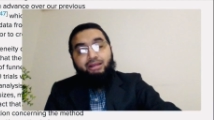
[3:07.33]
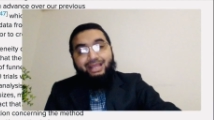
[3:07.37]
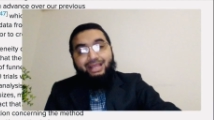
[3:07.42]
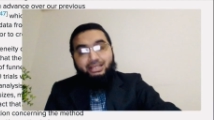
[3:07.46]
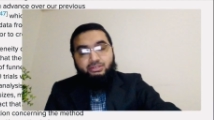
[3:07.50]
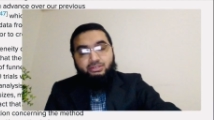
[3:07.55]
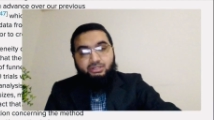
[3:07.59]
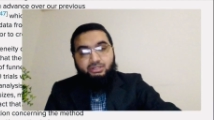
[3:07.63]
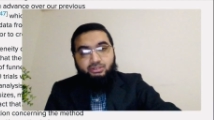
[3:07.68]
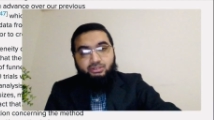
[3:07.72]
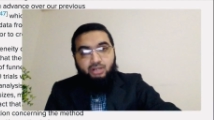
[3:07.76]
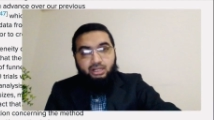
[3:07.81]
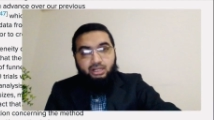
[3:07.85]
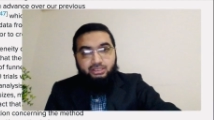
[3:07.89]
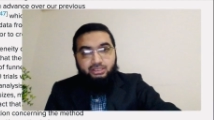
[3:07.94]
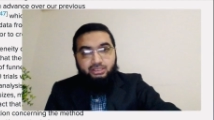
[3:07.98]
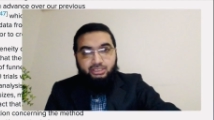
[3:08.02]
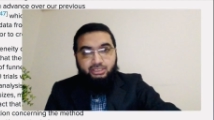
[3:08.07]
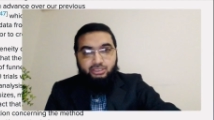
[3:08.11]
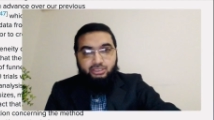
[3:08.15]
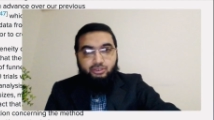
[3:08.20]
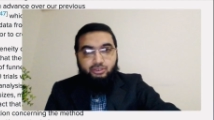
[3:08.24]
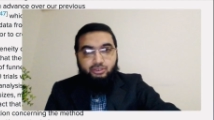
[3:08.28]

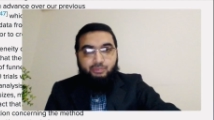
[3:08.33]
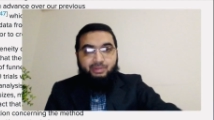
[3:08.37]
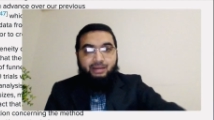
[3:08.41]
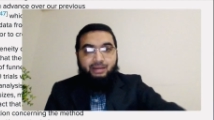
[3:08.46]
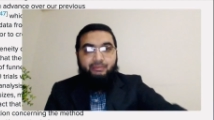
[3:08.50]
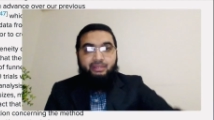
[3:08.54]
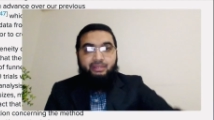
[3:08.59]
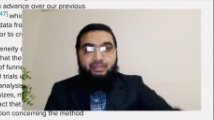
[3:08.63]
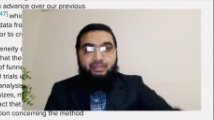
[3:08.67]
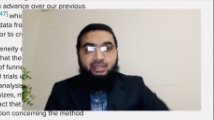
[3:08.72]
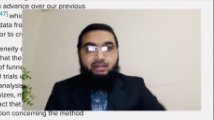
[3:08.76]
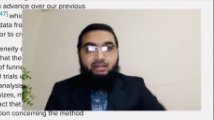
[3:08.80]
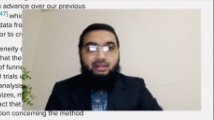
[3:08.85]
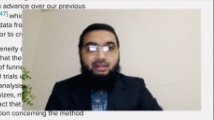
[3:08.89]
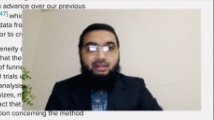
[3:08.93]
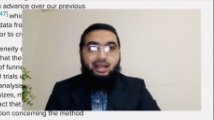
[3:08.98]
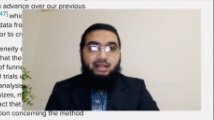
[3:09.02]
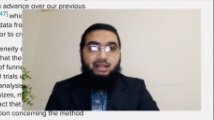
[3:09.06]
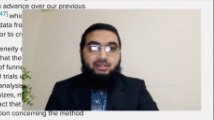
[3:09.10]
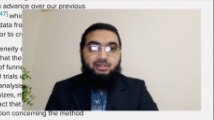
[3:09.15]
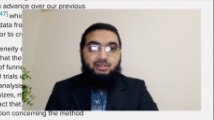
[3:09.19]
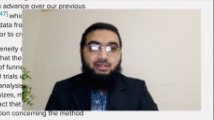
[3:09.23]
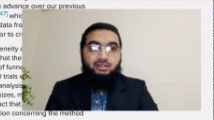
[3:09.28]
gastroenterologist or primary care
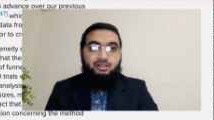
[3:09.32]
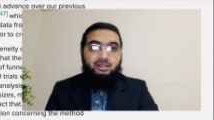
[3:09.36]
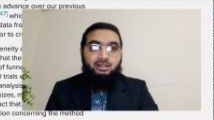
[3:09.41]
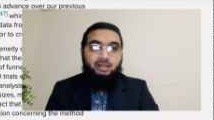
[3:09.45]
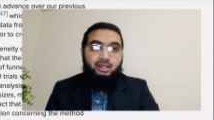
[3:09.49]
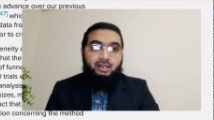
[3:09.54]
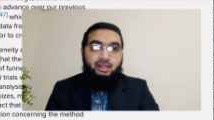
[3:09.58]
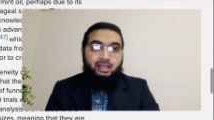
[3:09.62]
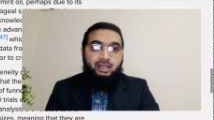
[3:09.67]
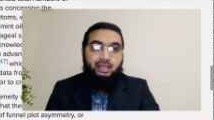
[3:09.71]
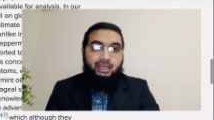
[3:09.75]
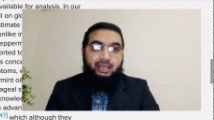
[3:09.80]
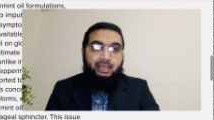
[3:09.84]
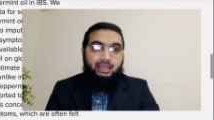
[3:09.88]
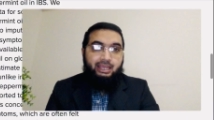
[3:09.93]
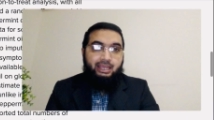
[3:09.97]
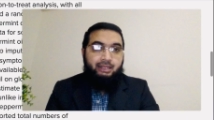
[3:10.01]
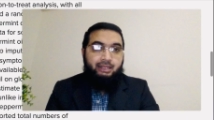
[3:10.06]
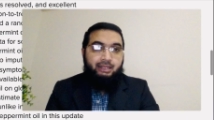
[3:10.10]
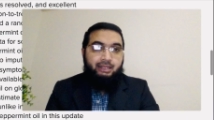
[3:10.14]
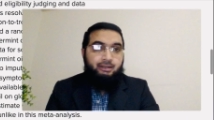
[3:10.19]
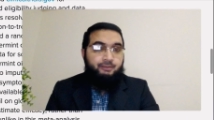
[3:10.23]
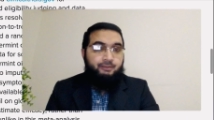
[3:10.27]
doctor
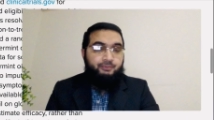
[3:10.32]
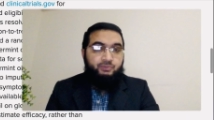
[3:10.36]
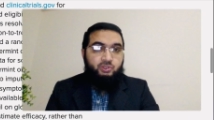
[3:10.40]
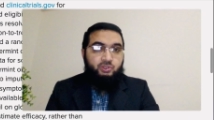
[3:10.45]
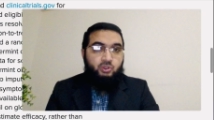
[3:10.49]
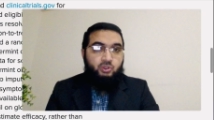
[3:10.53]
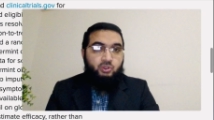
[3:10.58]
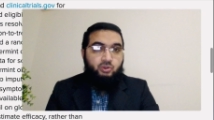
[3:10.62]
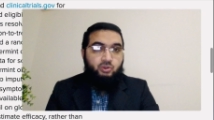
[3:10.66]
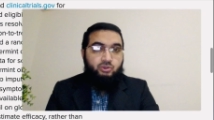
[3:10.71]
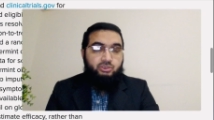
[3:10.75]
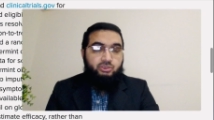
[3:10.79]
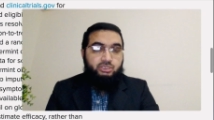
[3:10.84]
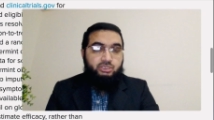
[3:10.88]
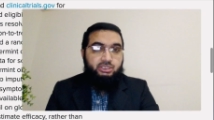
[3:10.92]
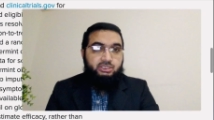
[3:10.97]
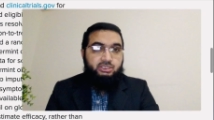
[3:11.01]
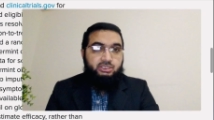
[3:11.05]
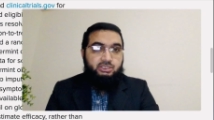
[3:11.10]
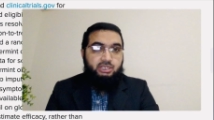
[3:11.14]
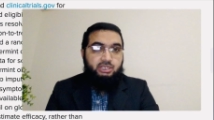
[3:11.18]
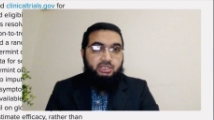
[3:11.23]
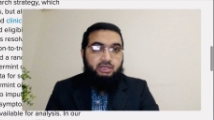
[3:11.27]
and don't
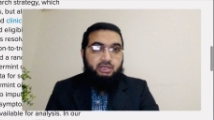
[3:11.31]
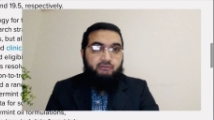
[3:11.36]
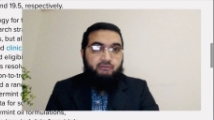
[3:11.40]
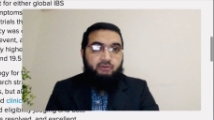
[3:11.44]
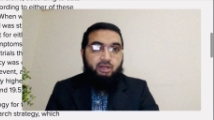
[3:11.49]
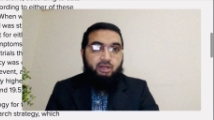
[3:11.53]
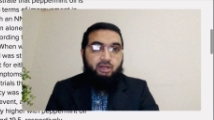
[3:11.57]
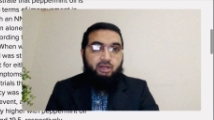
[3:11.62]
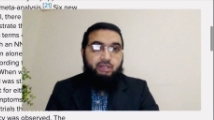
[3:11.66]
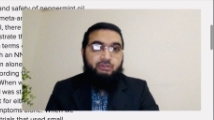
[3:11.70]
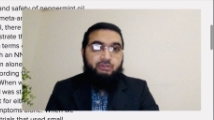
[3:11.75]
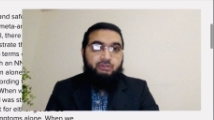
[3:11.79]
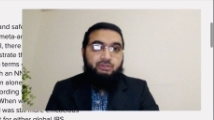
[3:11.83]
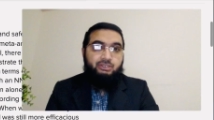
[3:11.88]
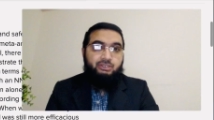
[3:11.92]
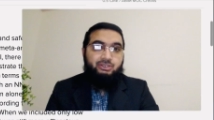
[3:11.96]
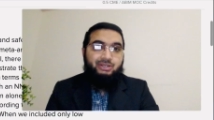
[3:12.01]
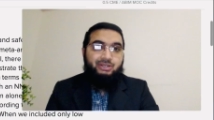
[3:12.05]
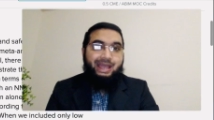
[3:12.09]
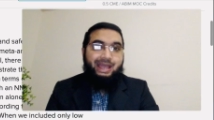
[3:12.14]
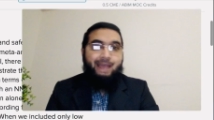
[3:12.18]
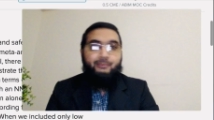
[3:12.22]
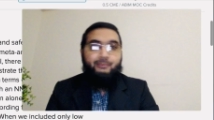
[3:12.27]
just uh, fall into the
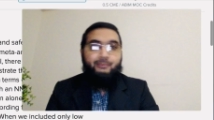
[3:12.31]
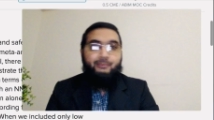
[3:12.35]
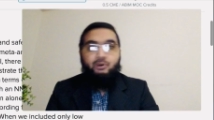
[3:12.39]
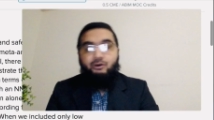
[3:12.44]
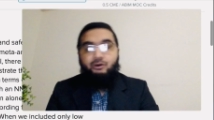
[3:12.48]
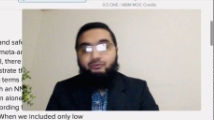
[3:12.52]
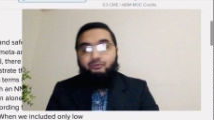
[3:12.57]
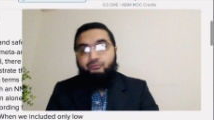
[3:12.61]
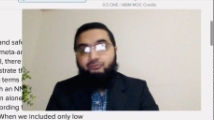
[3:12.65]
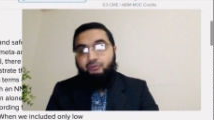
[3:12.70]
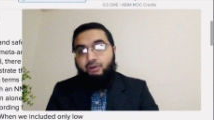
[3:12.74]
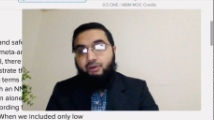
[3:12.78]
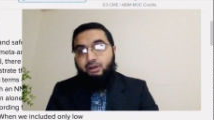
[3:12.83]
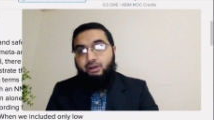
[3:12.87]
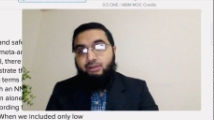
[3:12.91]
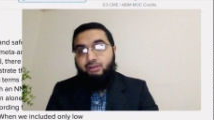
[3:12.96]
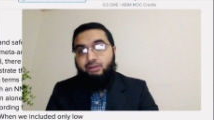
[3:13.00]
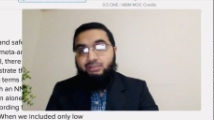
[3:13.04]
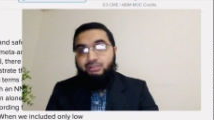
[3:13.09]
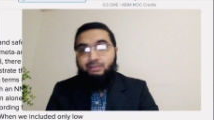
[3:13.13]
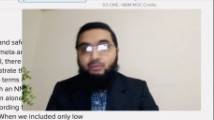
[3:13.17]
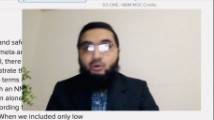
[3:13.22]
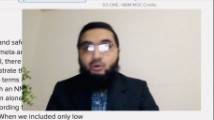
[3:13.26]
trap of uh,
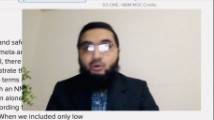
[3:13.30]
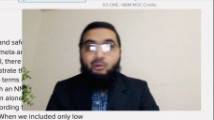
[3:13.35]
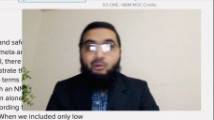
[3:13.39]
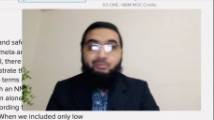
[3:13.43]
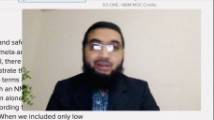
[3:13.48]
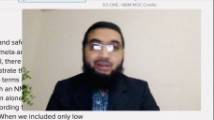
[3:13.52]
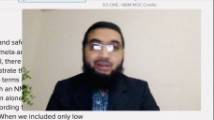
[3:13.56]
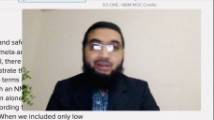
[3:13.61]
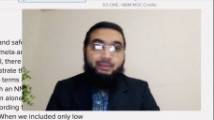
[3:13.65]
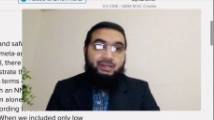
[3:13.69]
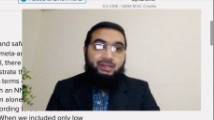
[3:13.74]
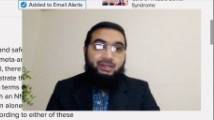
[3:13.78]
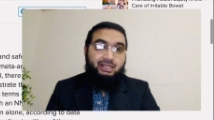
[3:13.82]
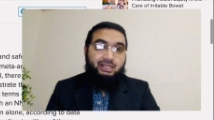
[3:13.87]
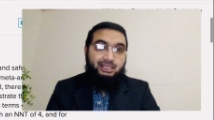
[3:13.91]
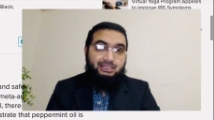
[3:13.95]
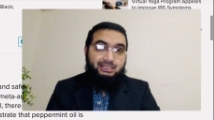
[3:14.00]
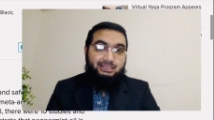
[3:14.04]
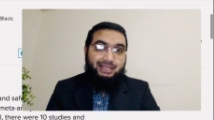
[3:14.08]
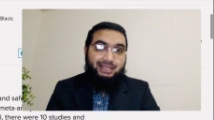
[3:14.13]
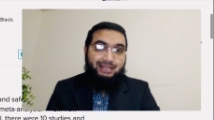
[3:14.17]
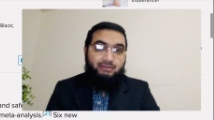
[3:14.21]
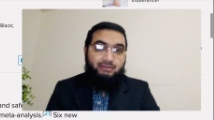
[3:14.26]
some home
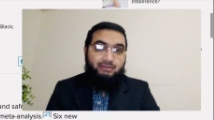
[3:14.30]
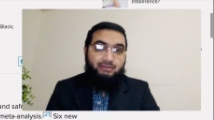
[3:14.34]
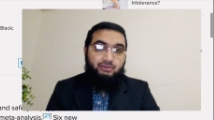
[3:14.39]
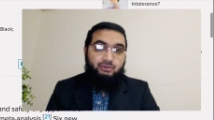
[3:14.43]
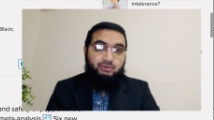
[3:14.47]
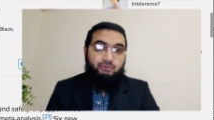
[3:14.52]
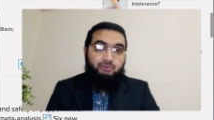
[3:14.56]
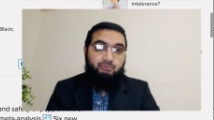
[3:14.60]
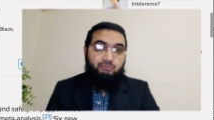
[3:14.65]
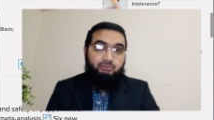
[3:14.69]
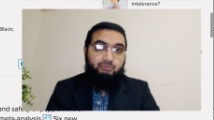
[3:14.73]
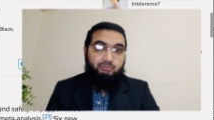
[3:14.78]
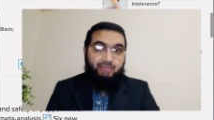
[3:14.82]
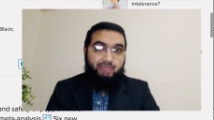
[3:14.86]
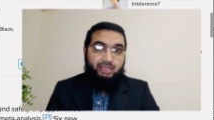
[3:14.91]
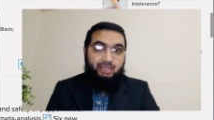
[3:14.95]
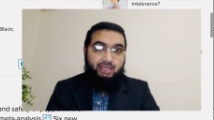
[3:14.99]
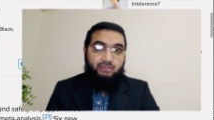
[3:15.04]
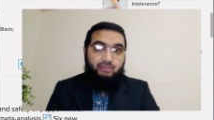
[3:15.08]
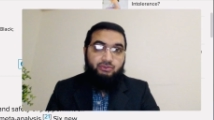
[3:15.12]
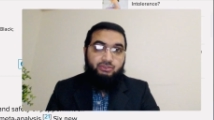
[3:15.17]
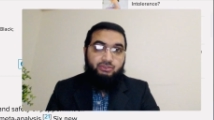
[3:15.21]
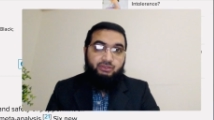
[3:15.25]
remedies that could
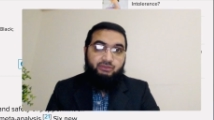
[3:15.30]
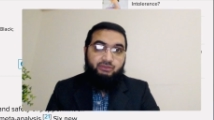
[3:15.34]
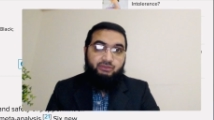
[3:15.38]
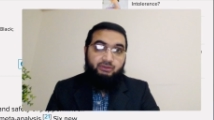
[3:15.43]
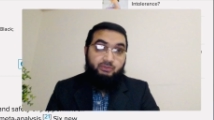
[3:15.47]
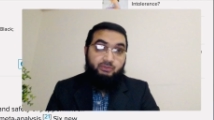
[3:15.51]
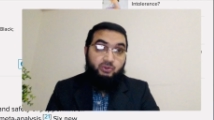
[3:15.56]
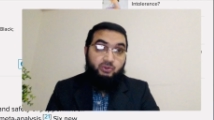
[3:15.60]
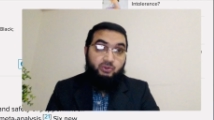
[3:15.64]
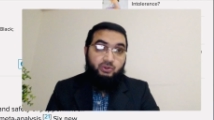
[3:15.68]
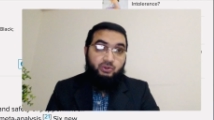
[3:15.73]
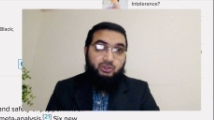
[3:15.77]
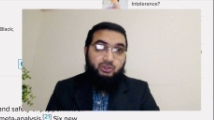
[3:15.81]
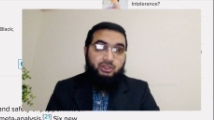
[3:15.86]
make you suffer more